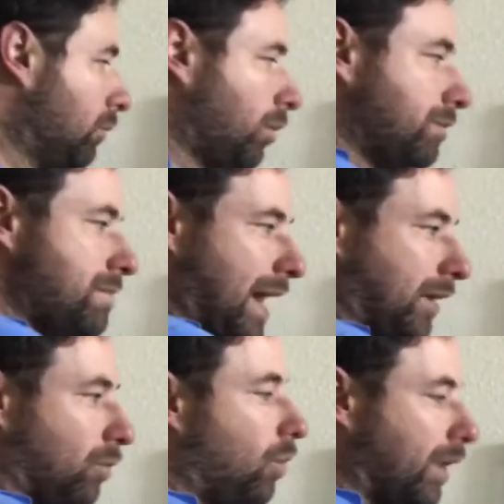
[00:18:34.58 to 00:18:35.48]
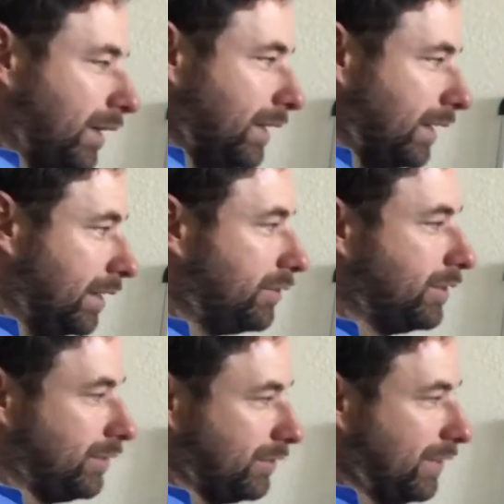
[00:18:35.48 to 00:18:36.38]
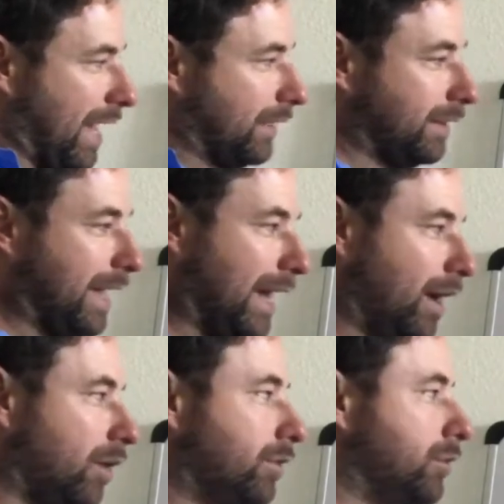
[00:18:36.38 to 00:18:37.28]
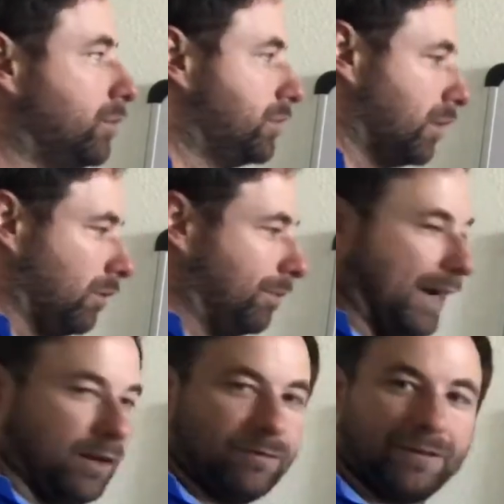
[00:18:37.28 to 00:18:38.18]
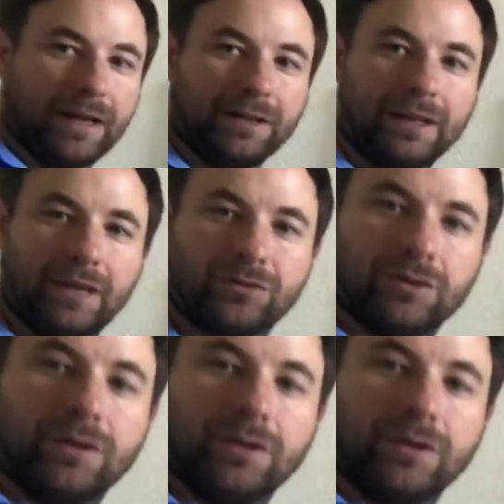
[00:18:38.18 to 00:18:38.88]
It wouldn't matter what it is. It's exactly how you would go about finding the answer to